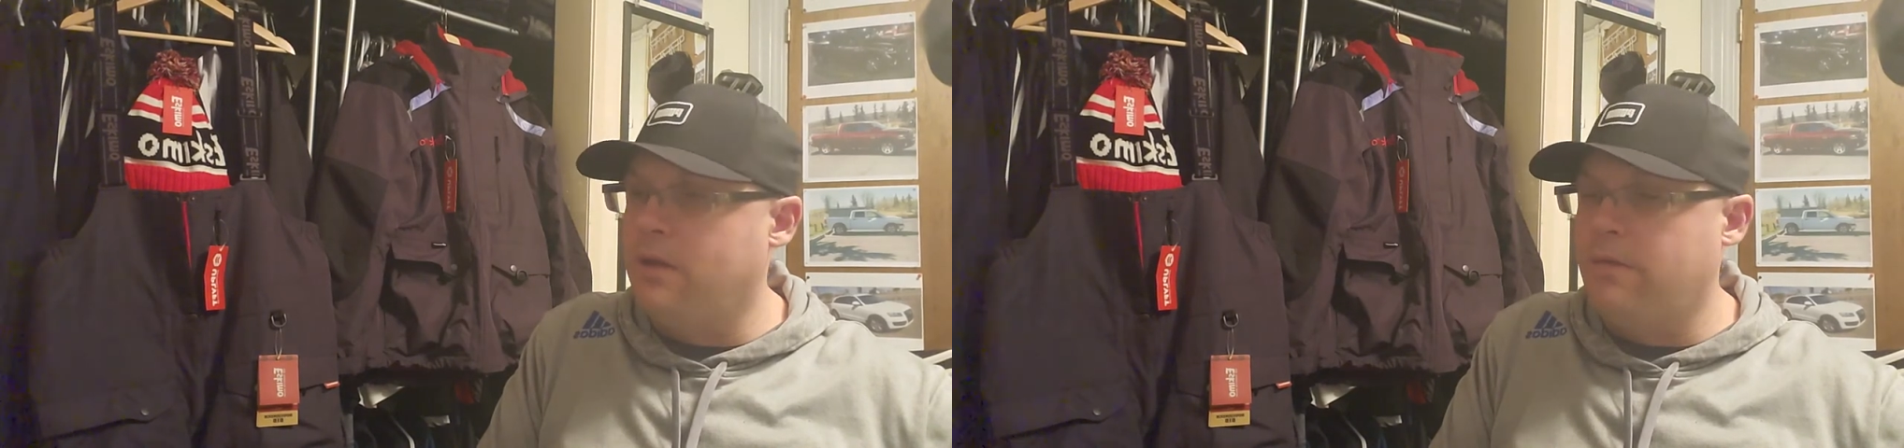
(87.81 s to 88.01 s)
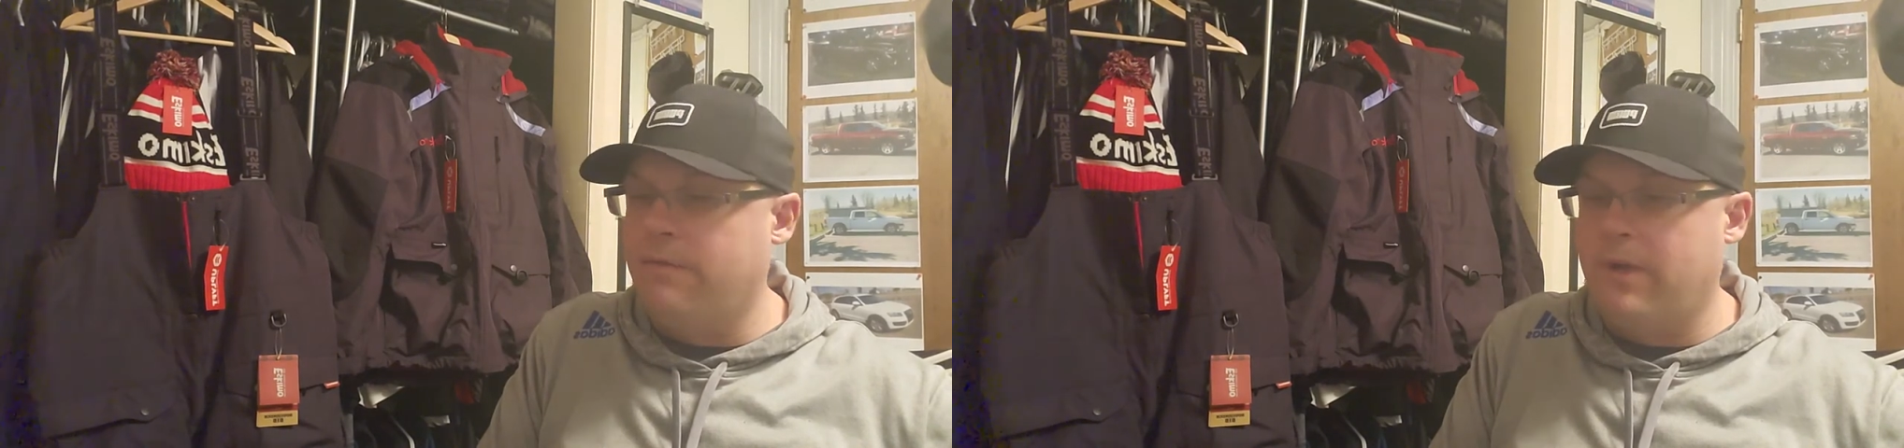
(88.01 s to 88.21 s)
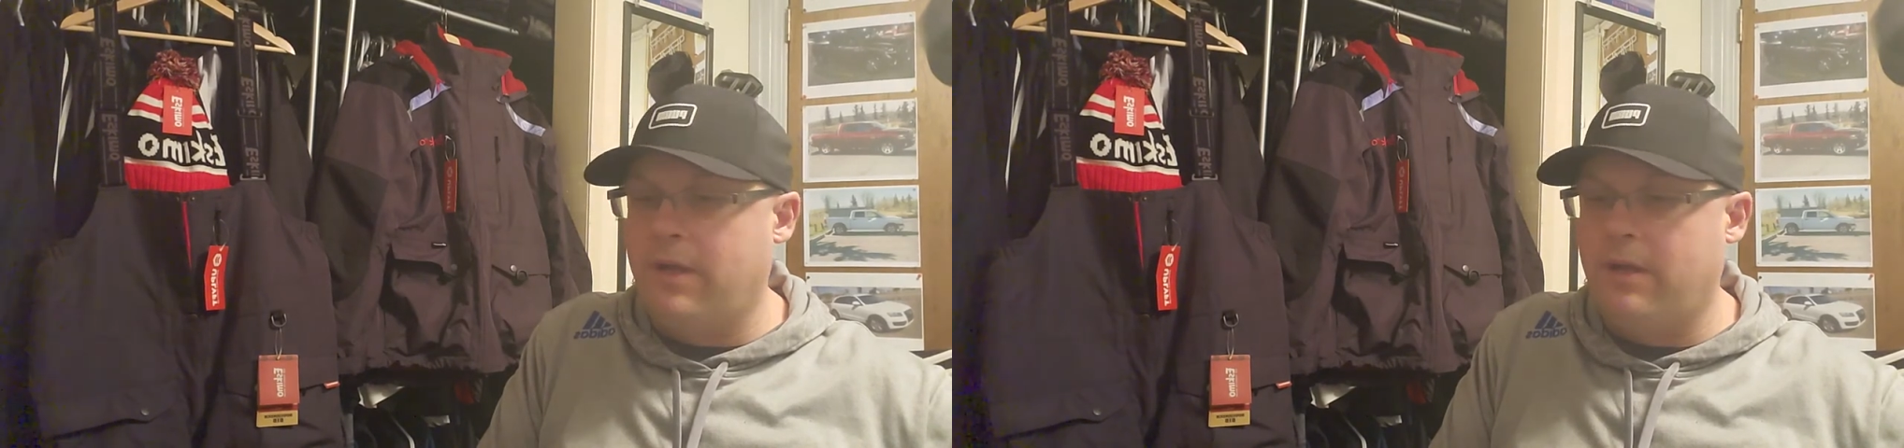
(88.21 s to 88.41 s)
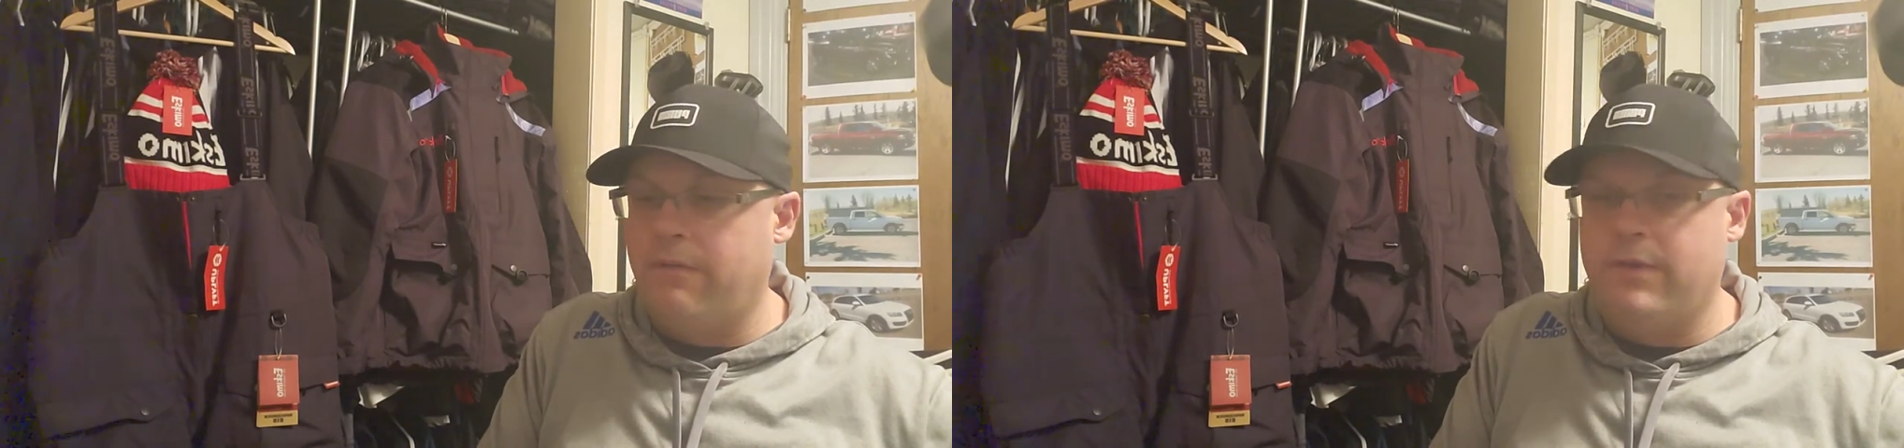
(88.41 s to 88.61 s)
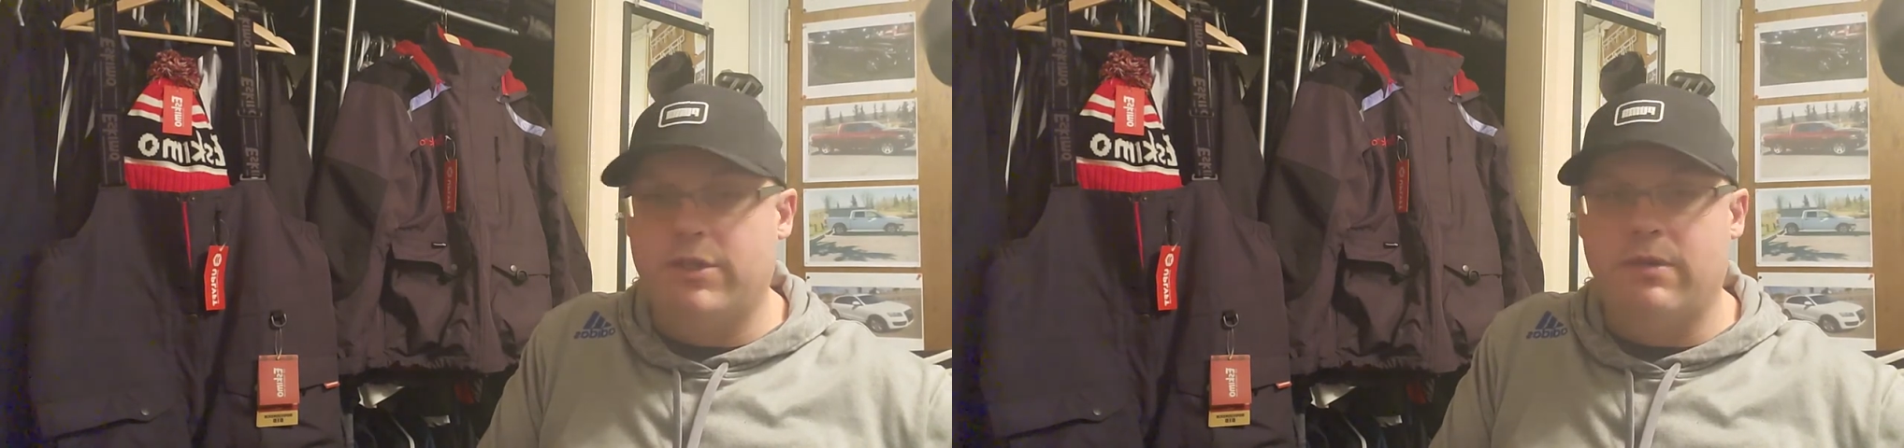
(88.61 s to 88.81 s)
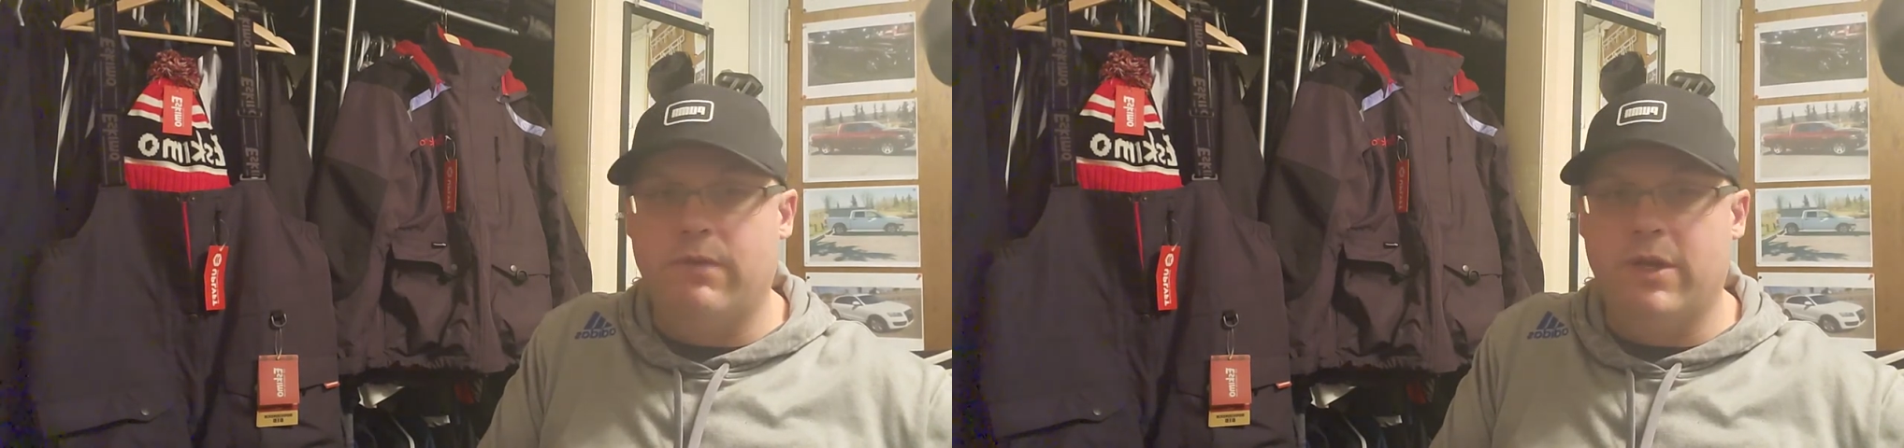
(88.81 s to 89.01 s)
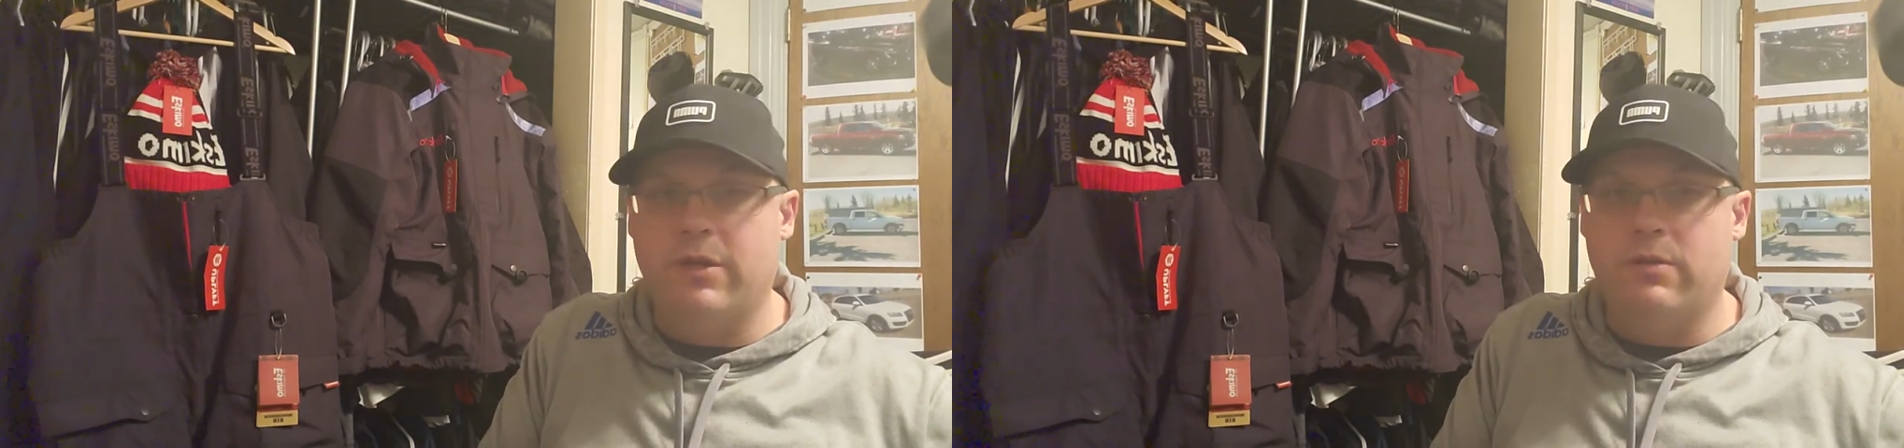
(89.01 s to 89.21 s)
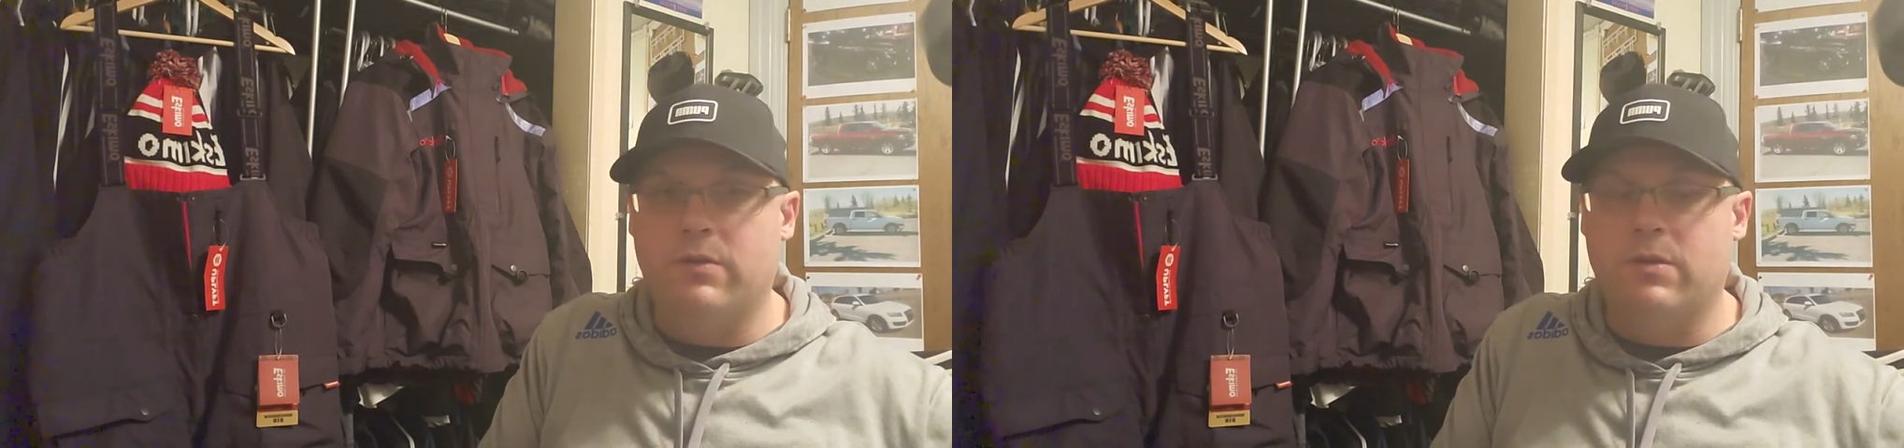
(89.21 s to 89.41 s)
of uh, fishing
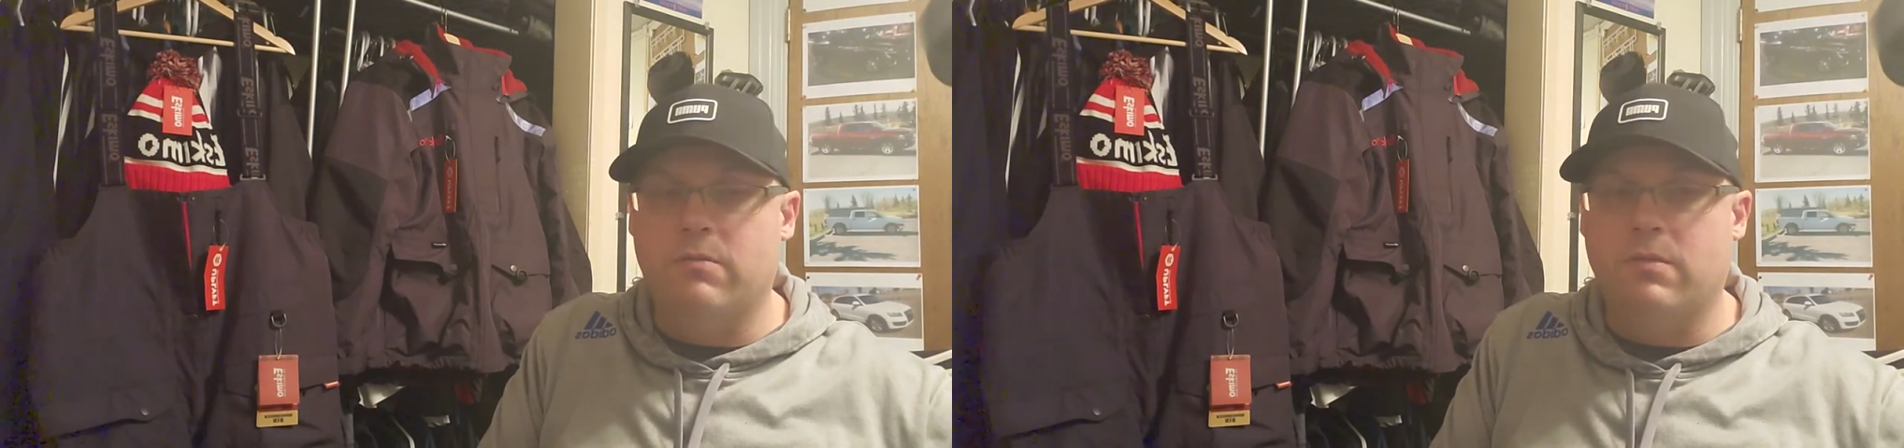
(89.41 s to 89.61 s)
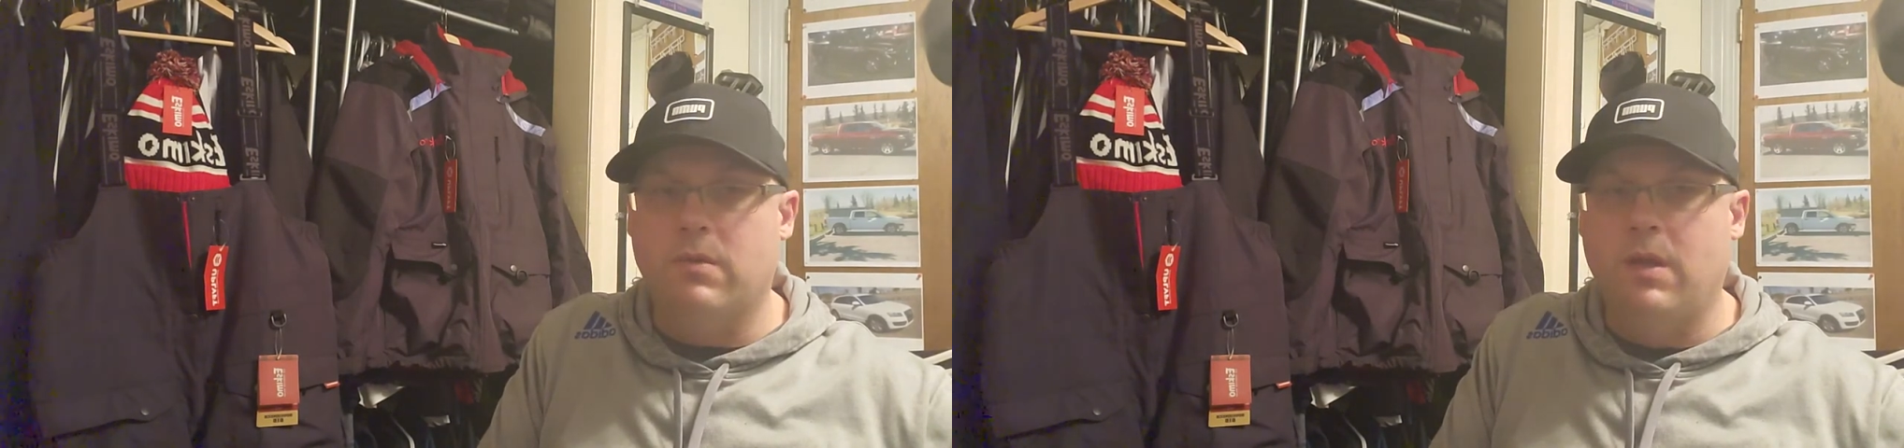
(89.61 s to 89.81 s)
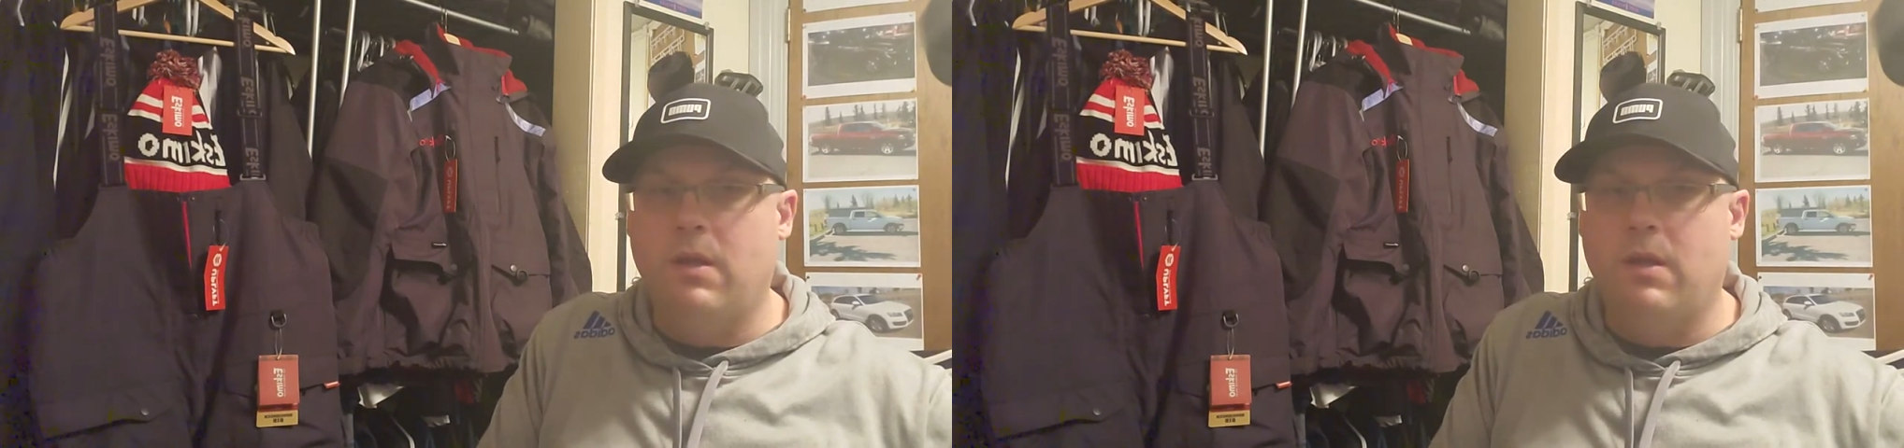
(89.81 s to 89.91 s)
videos and